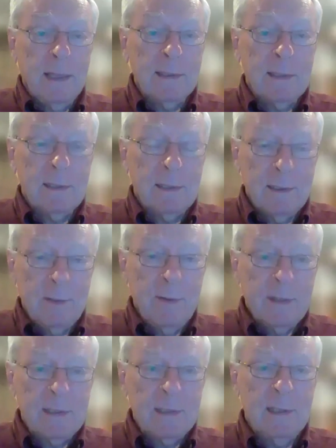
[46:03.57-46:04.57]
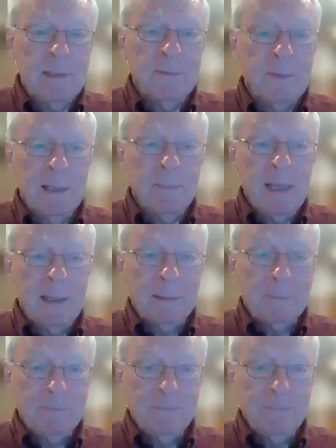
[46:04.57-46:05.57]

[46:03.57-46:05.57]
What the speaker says: Athens, the U.S. didn't even get a medal.